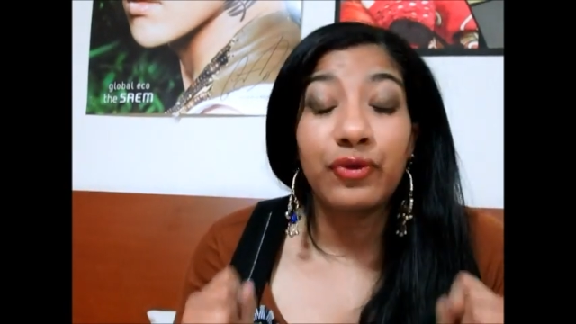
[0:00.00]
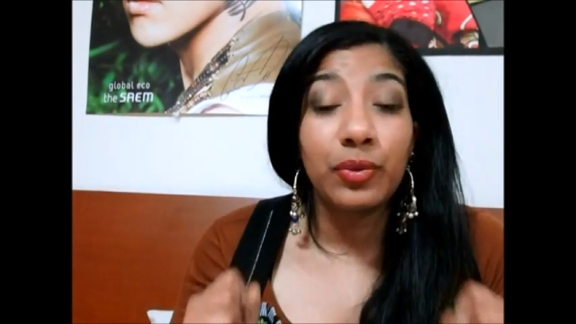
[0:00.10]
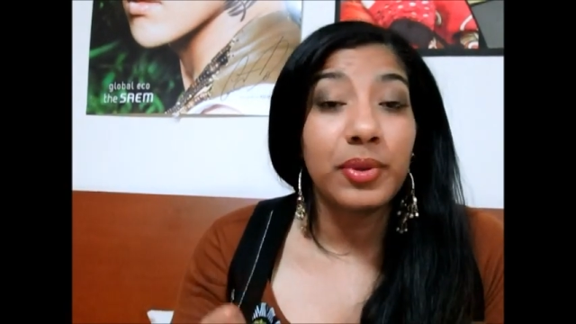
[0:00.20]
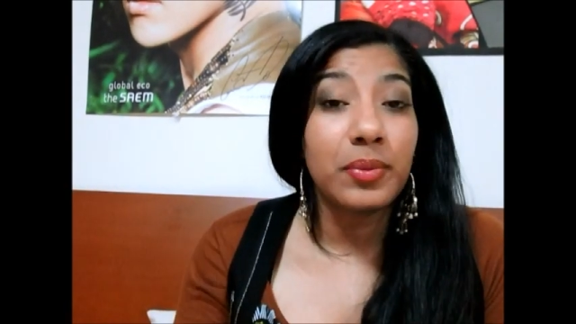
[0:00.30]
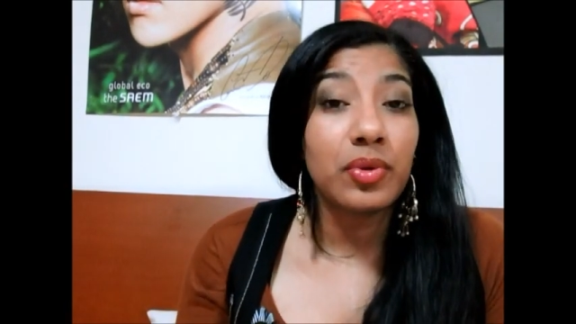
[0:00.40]

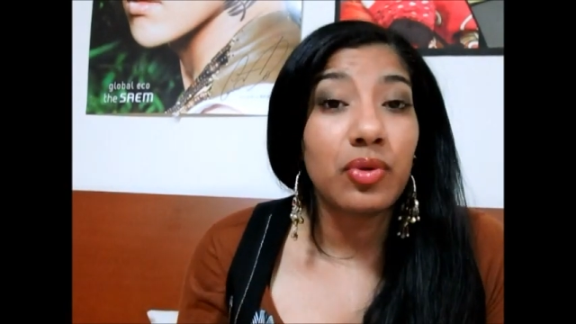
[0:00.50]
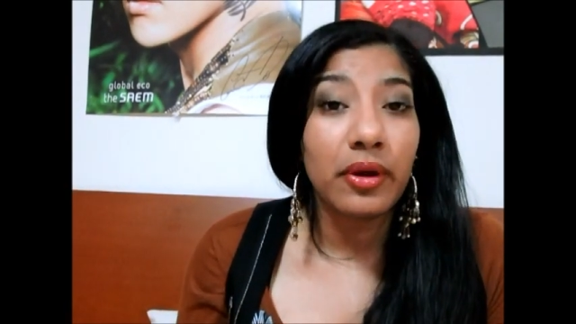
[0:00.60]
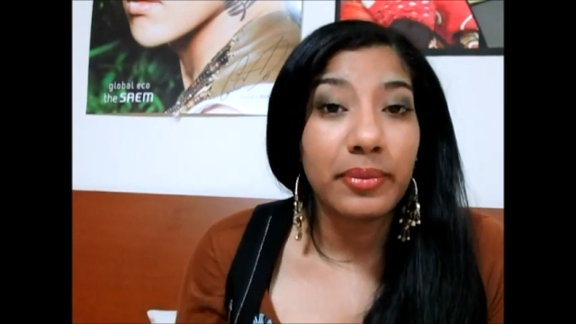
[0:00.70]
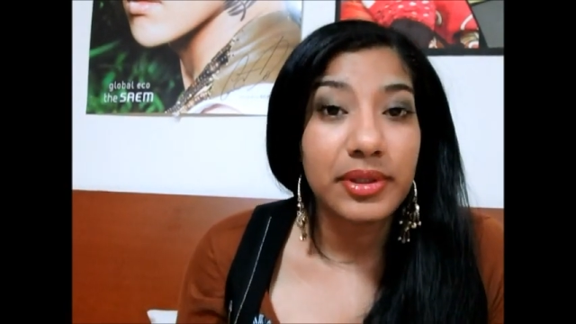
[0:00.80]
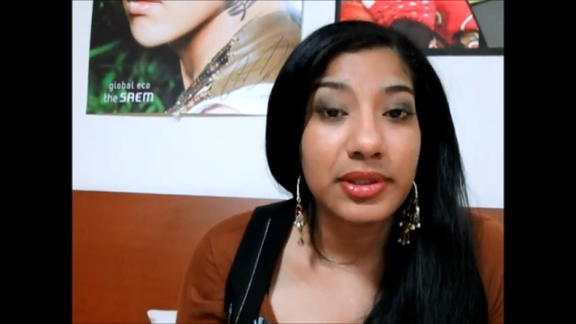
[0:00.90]
For people who
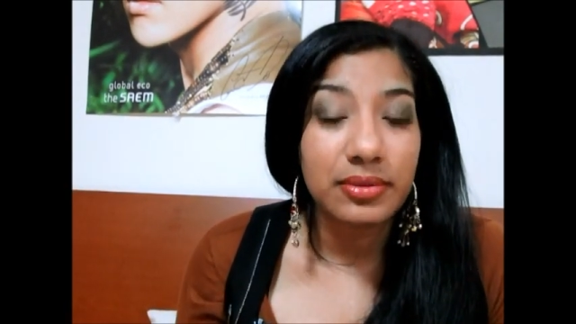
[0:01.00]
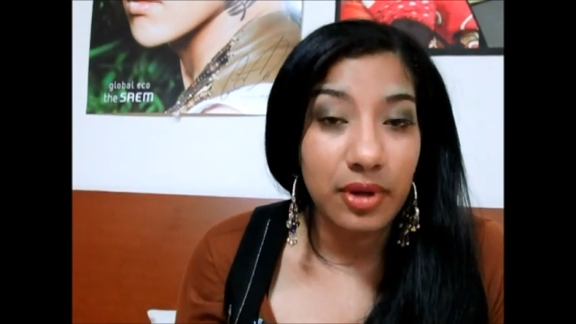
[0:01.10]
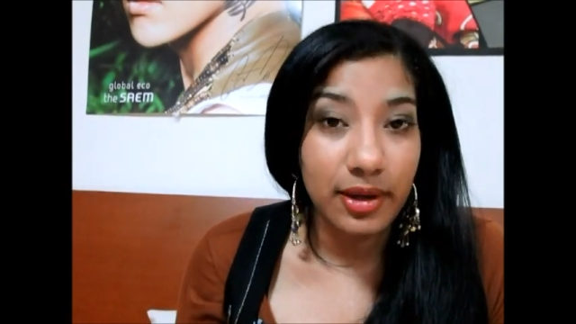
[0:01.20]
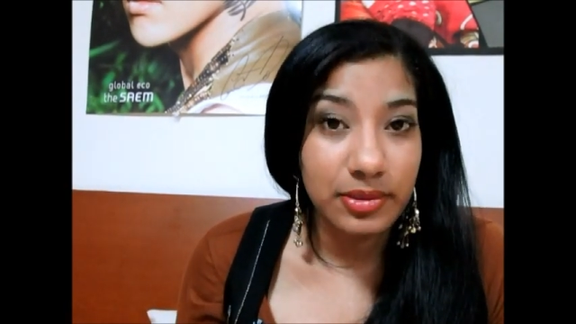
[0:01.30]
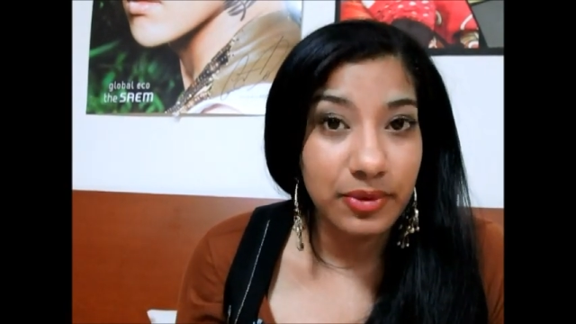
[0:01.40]
have been
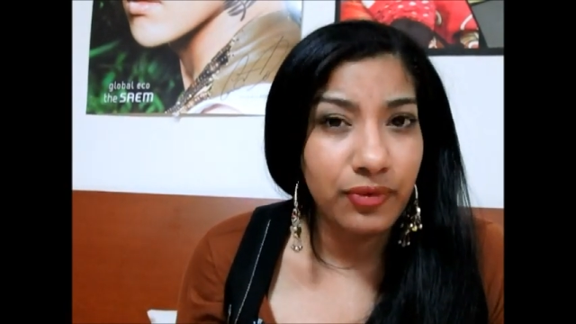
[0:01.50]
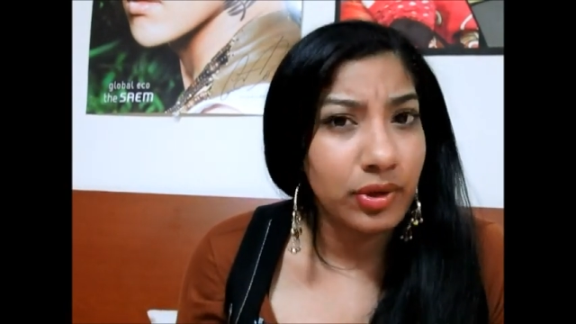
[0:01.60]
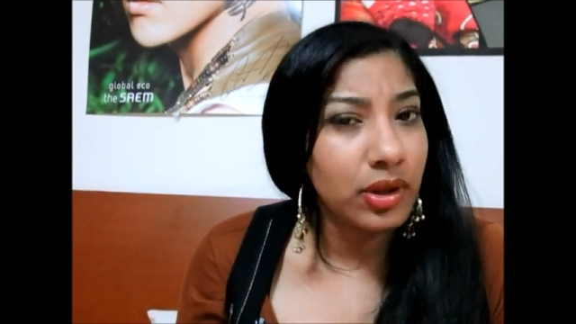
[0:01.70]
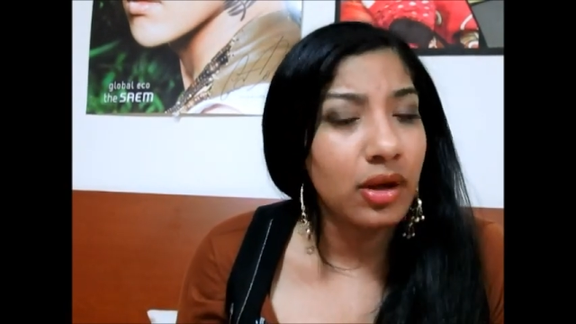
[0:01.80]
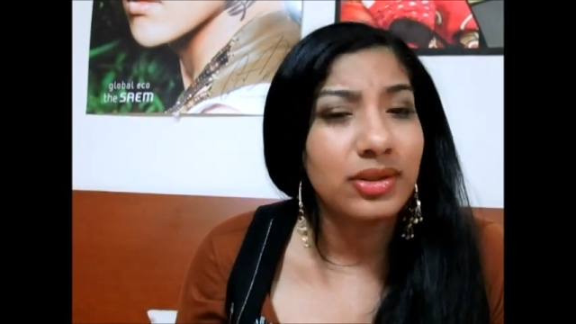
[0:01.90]
subscribed to me
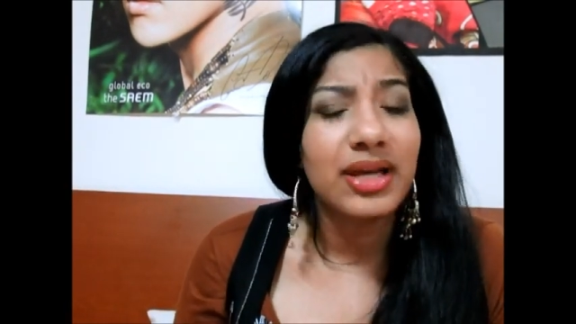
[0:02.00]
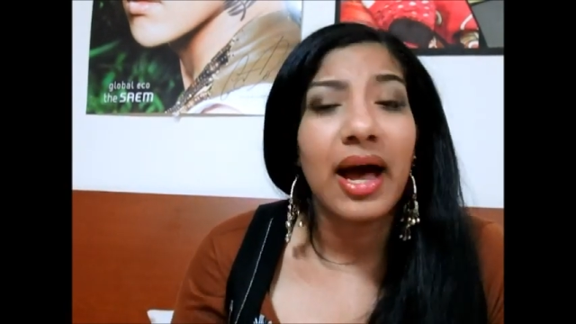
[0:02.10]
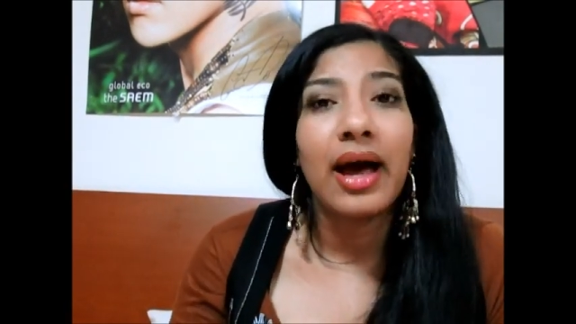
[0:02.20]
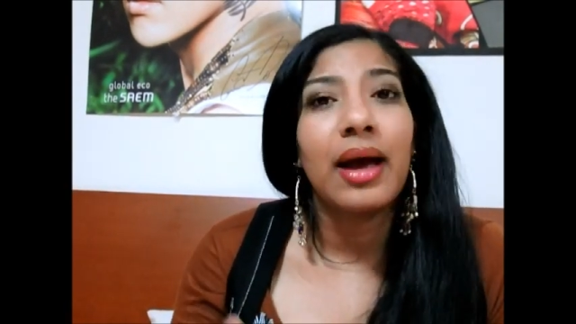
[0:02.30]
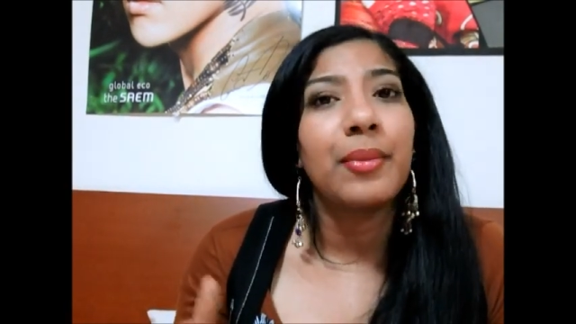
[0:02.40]
for a long
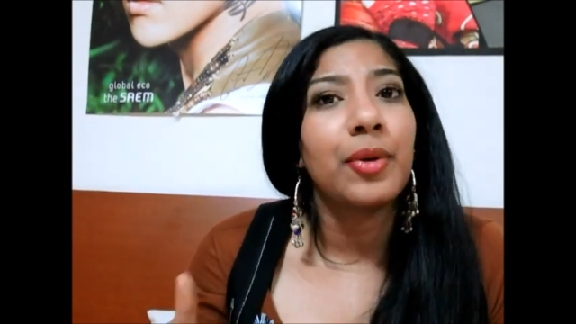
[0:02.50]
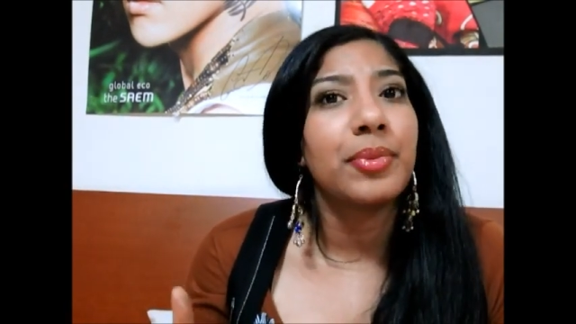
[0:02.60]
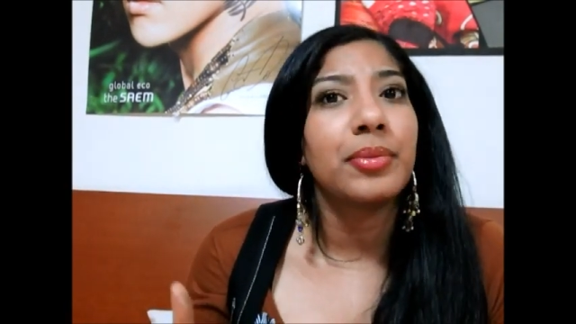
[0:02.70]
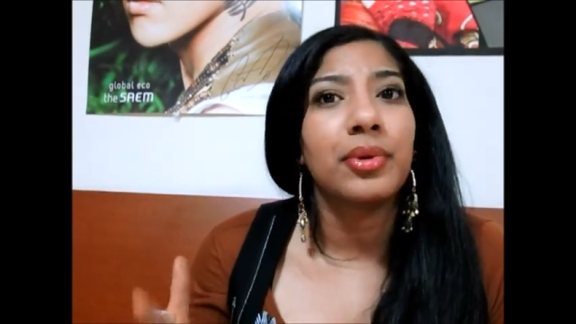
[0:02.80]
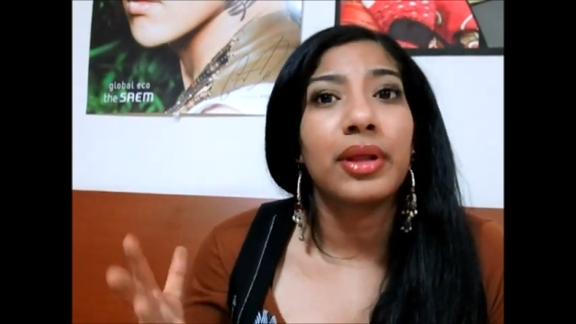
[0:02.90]
time or
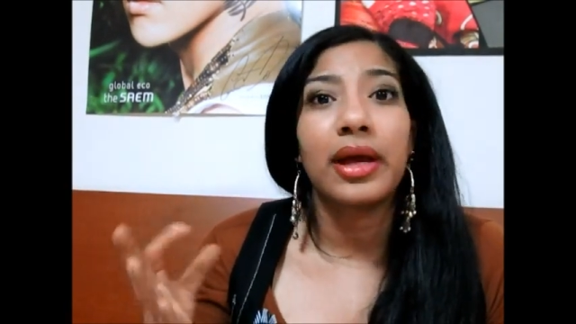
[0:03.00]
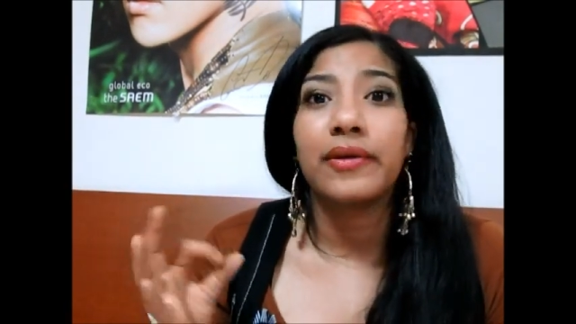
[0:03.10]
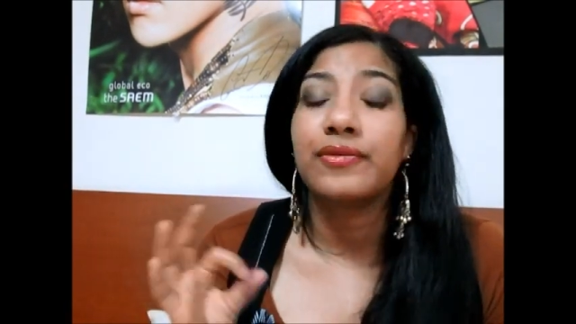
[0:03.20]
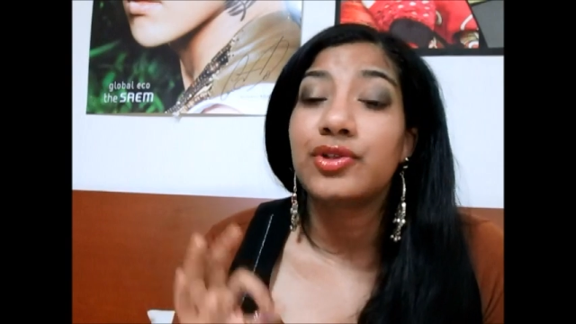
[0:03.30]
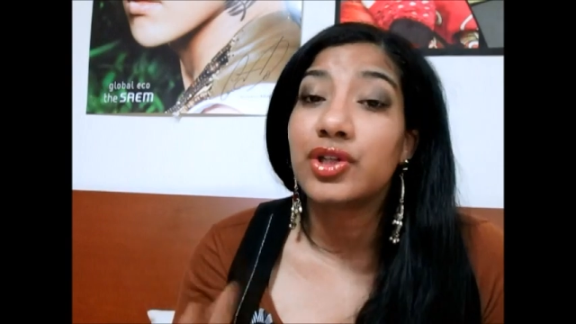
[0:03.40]
people that
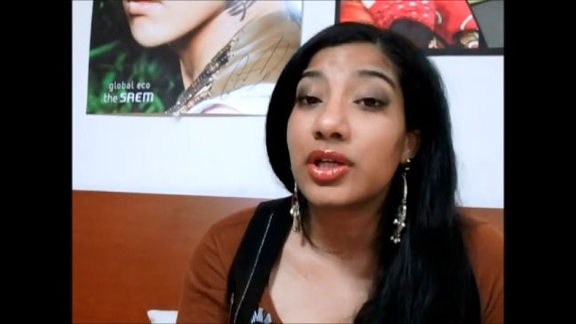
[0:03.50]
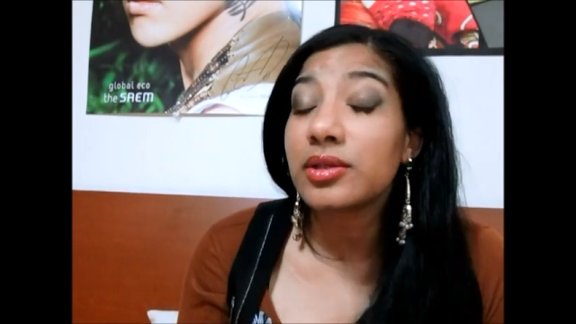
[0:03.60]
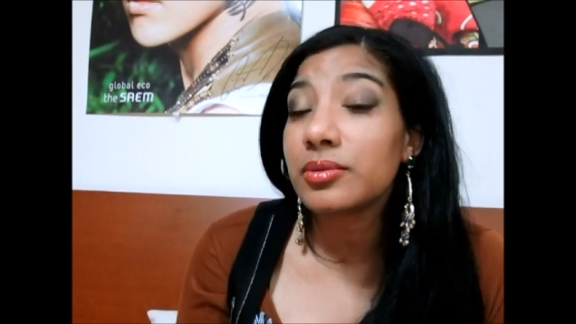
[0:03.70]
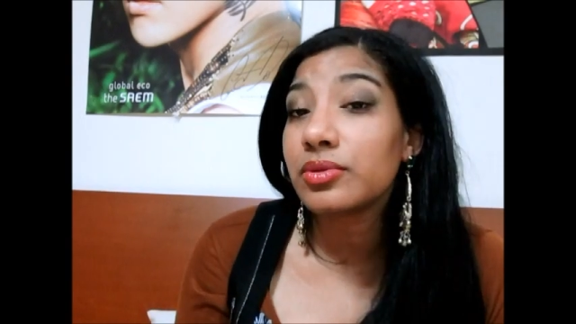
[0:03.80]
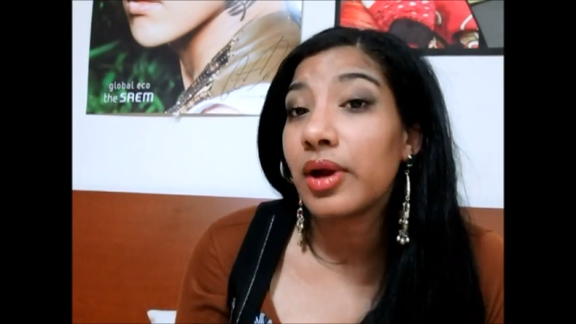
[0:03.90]
have
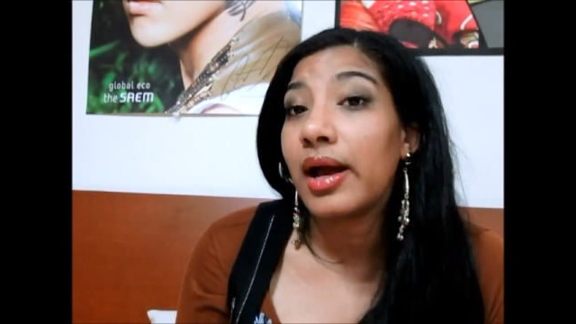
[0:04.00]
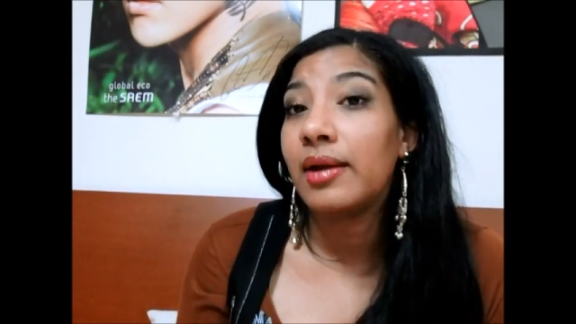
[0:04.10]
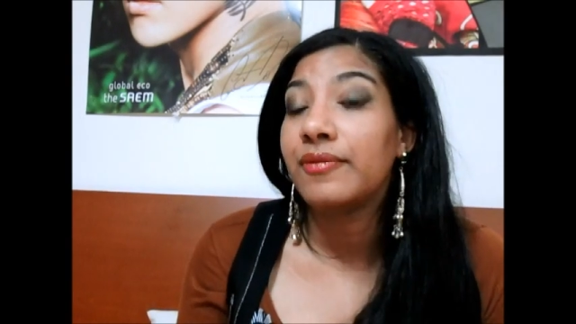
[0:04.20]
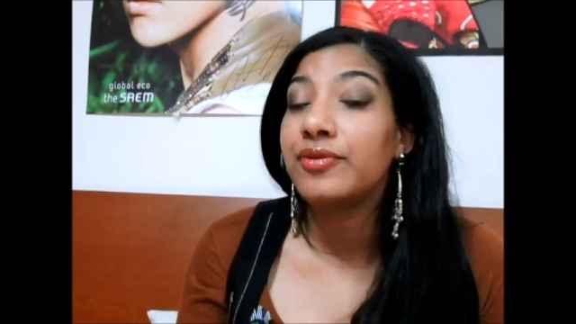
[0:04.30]
just subscribed,